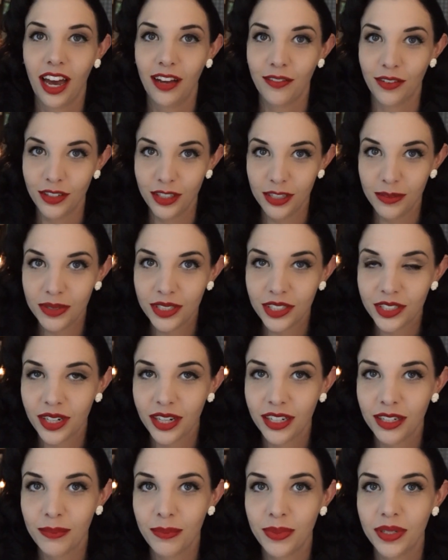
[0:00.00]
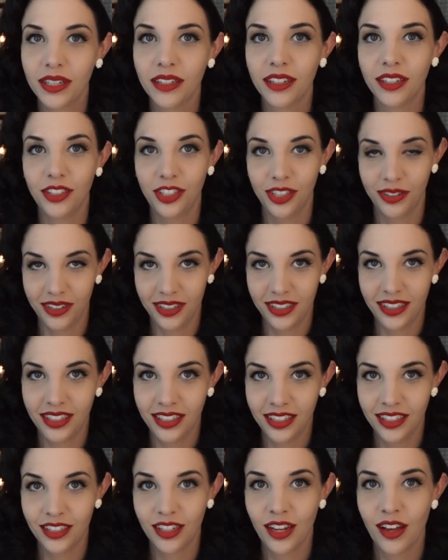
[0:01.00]
I've also been trying to build
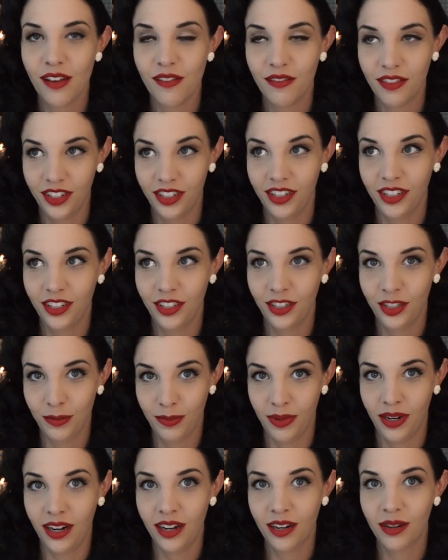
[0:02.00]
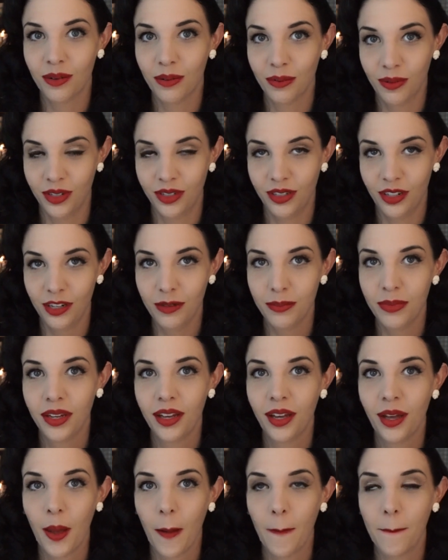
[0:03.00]
Jonas's vintage inspired wardrobe,
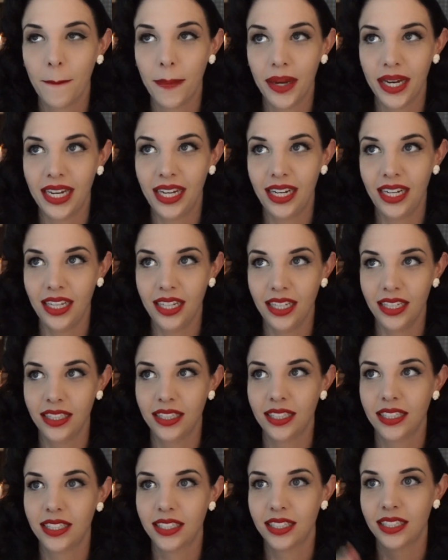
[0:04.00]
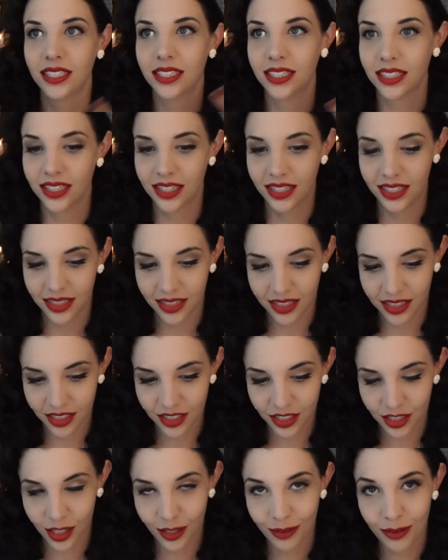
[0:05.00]
but it's a
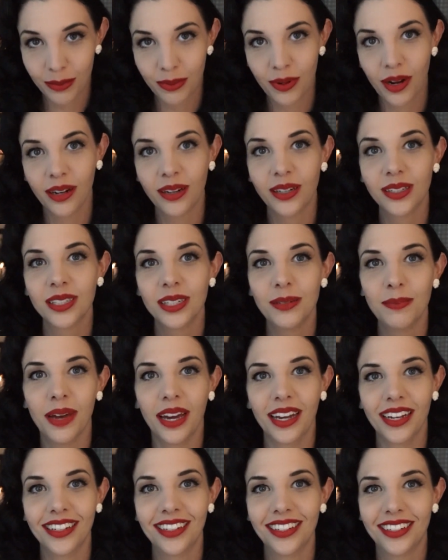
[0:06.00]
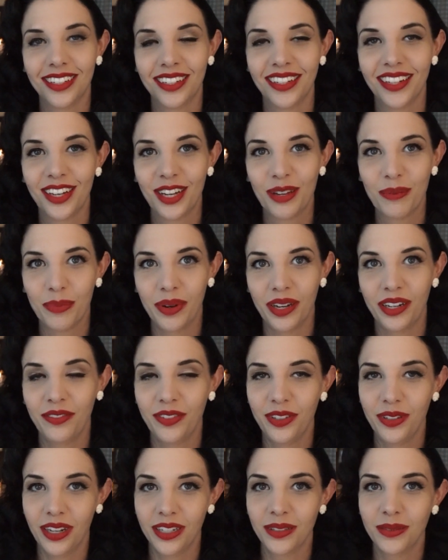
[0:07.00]
slower progress than mine. But if
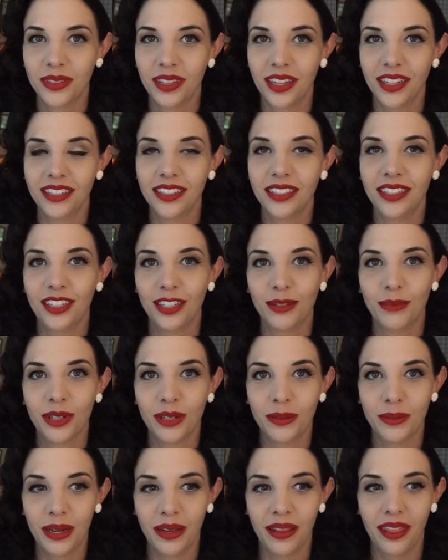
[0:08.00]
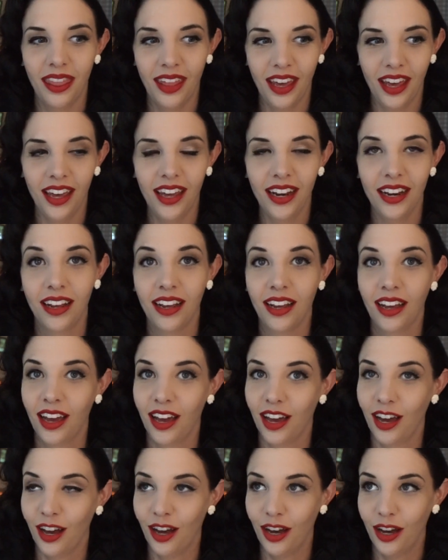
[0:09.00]
you guys would like to hear more about that,
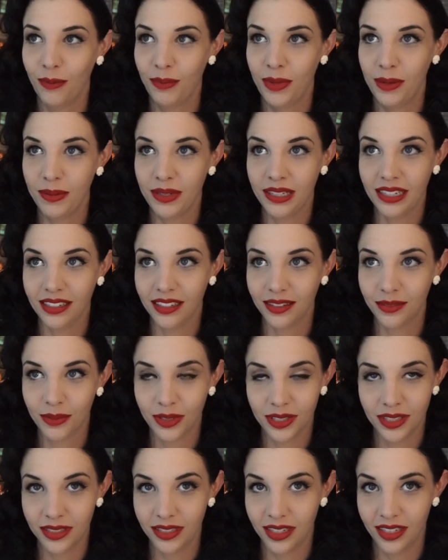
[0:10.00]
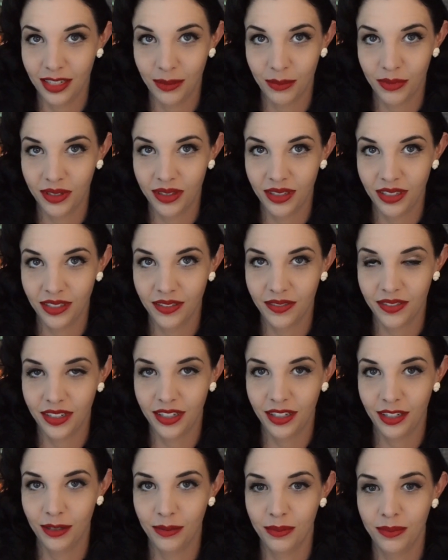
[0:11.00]
maybe once I get more things for
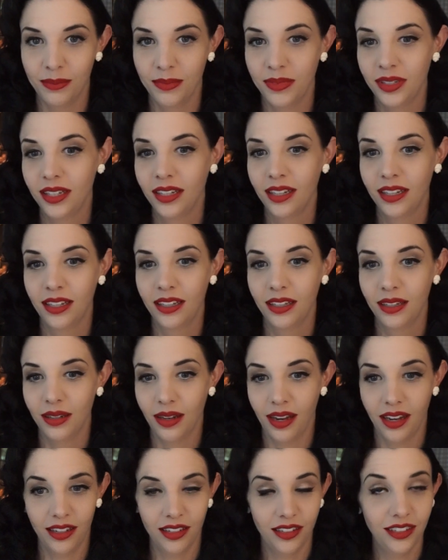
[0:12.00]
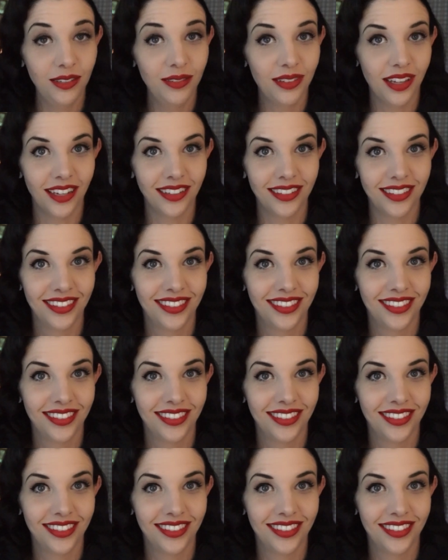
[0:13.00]
him, I could do that.